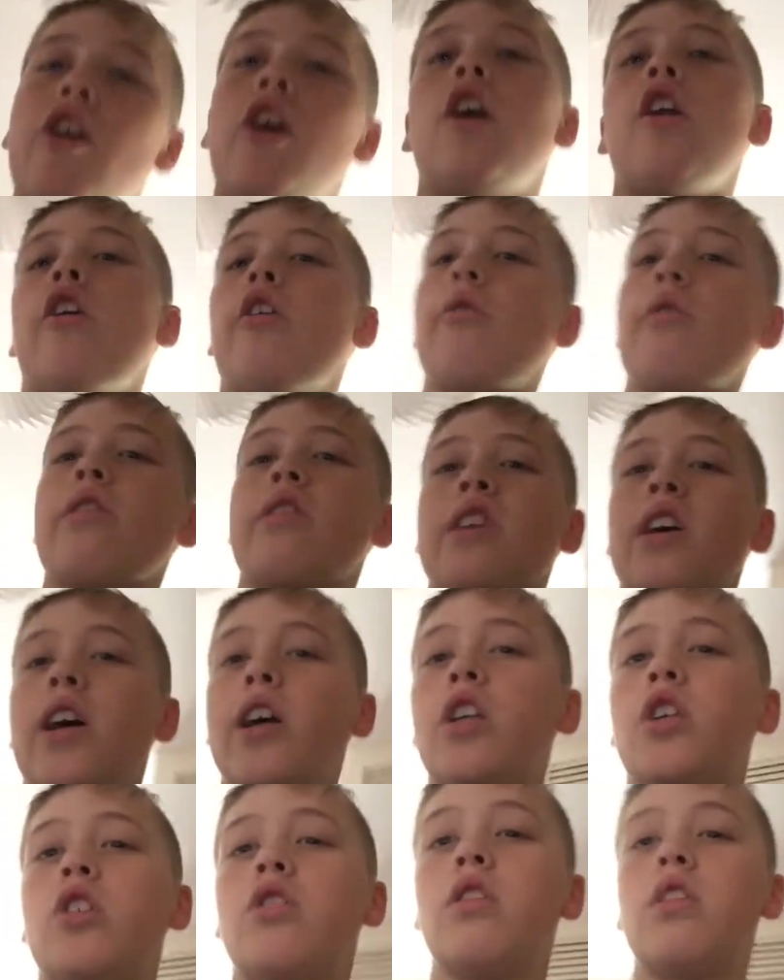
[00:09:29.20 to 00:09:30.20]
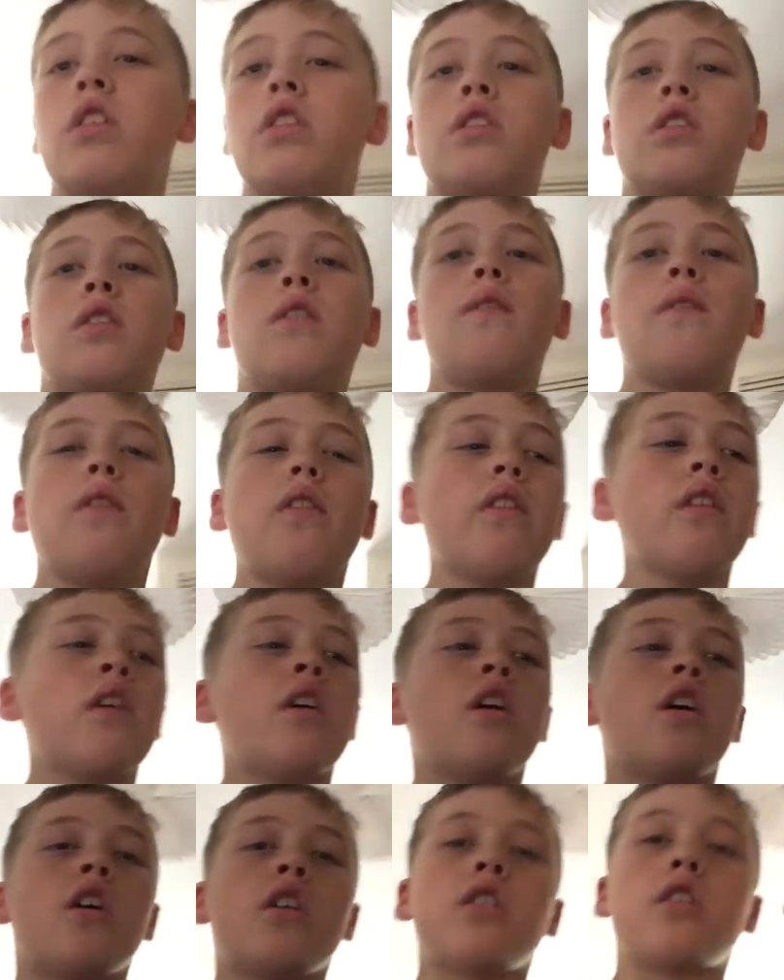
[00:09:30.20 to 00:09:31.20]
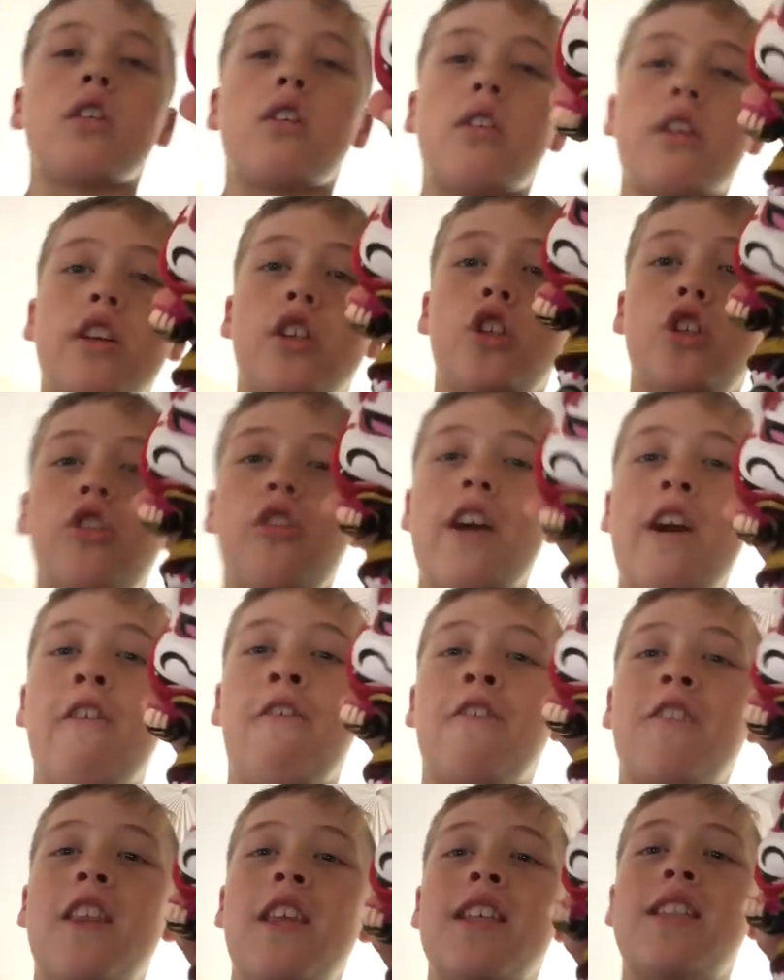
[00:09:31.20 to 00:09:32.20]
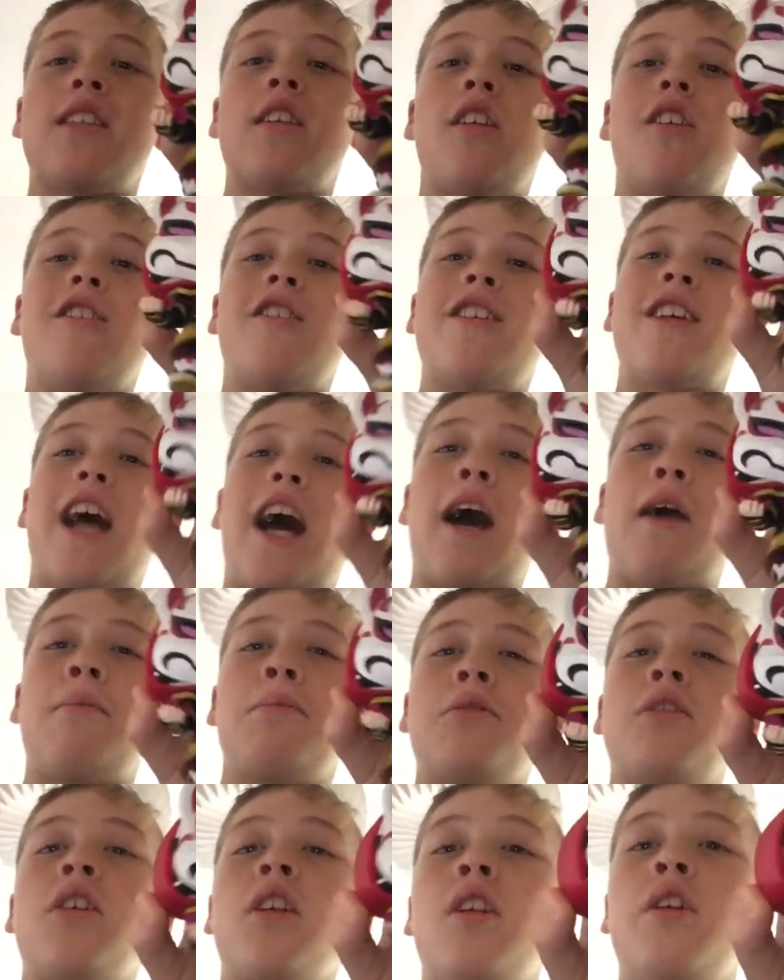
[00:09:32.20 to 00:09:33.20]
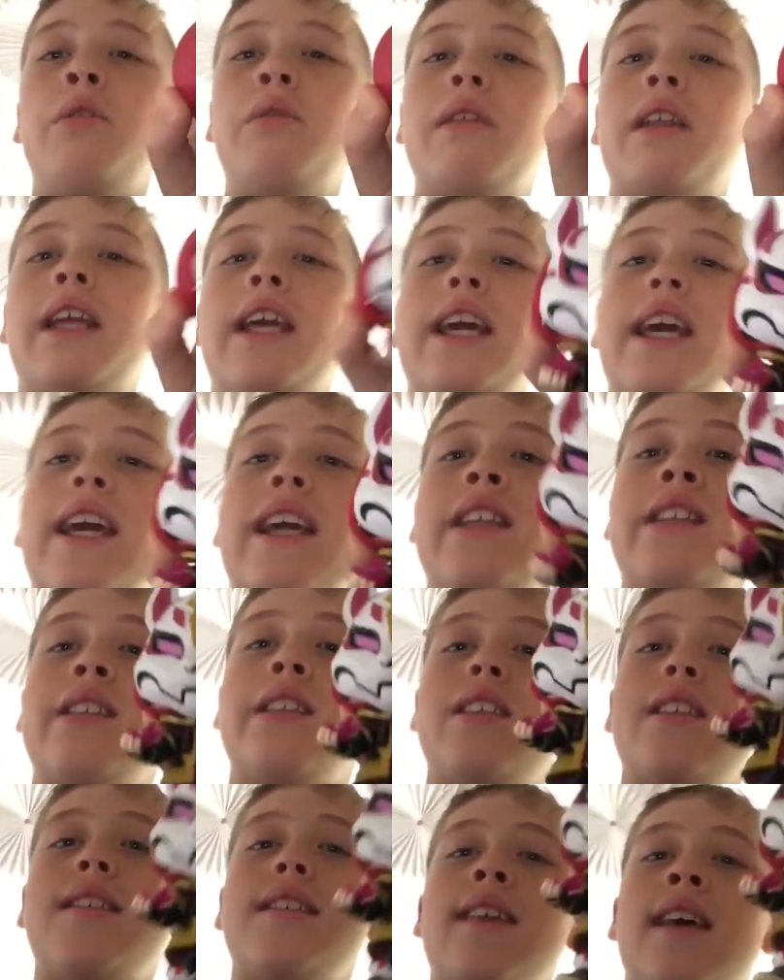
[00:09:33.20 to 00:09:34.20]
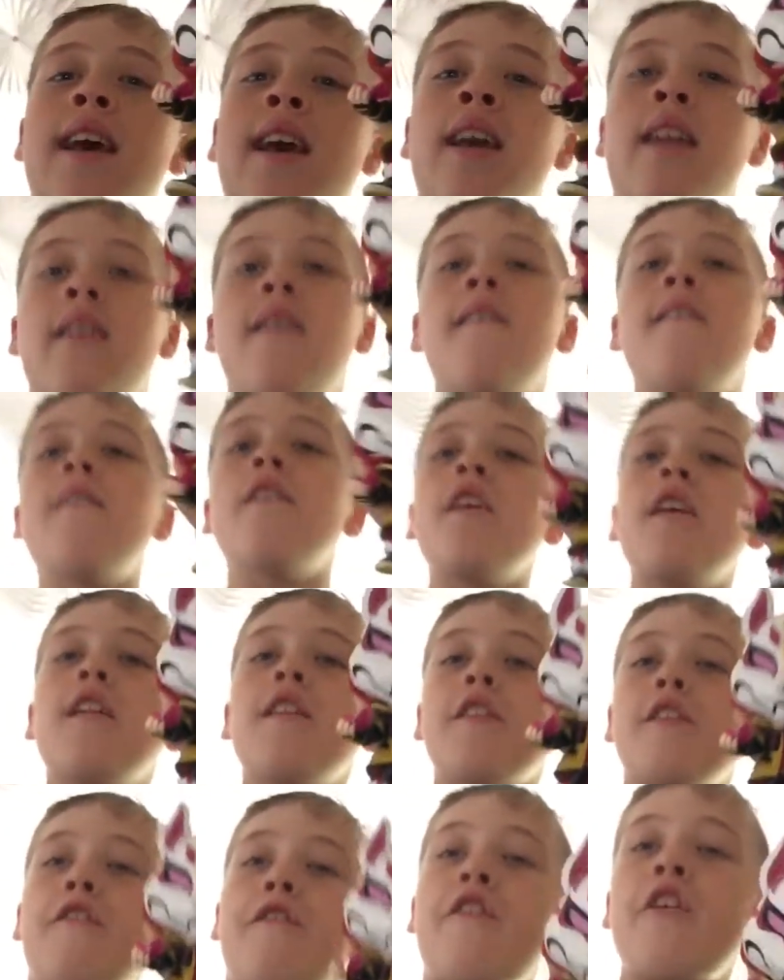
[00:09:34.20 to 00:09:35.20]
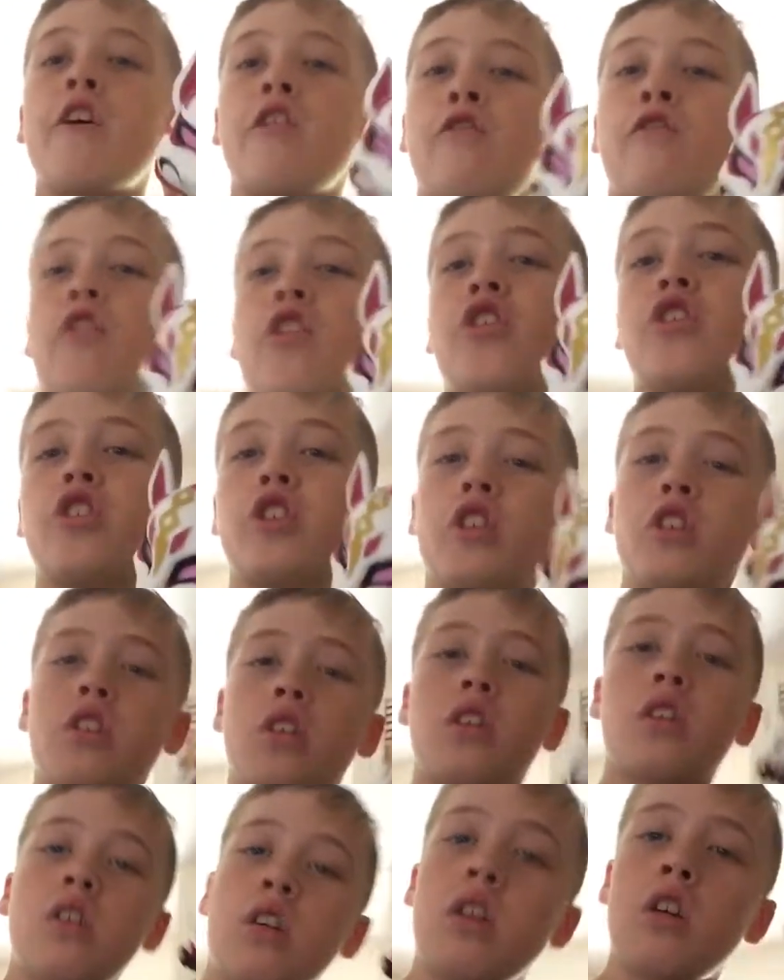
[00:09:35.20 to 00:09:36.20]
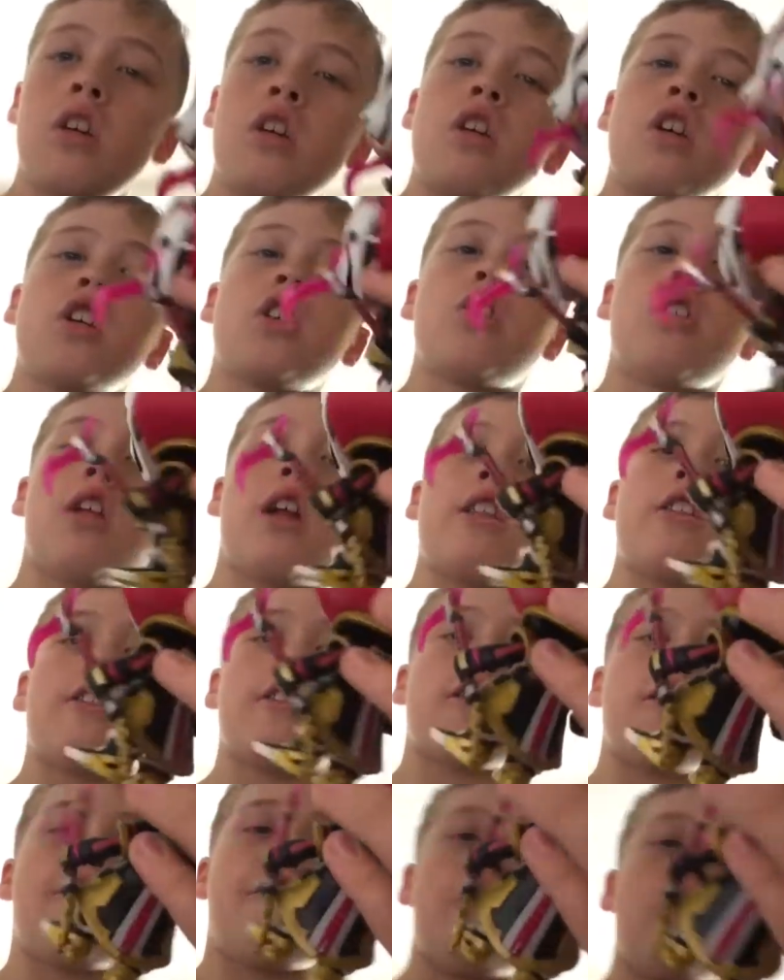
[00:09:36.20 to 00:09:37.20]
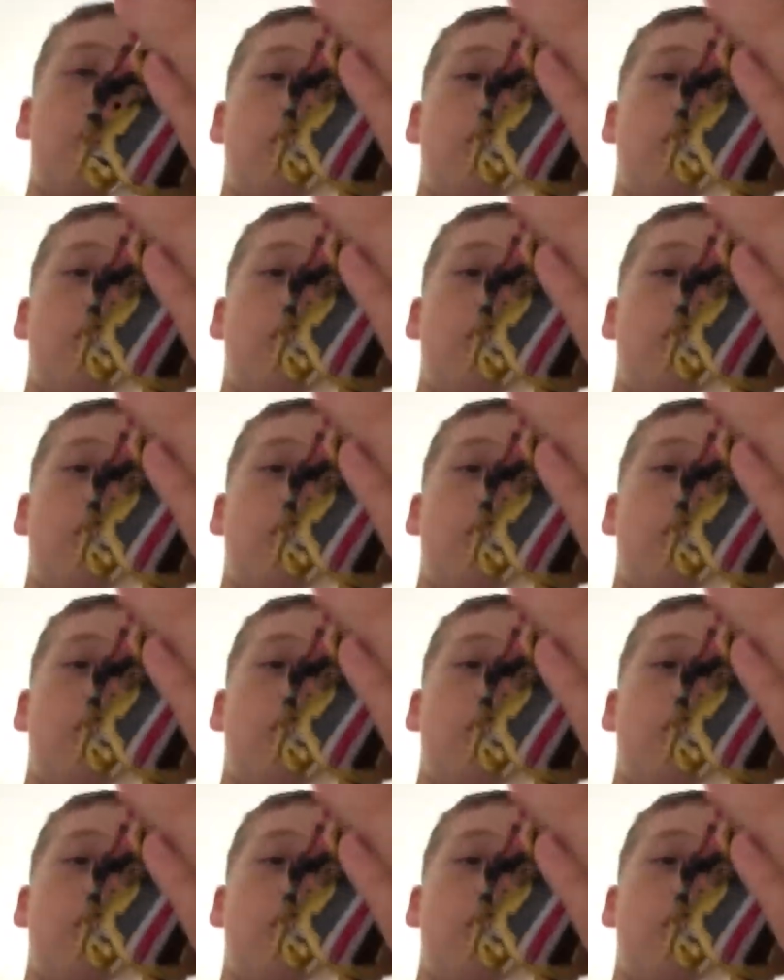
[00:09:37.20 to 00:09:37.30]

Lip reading: along with the Huntress. So it's Drift. This looks absolutely insane. The 5th version, so like the full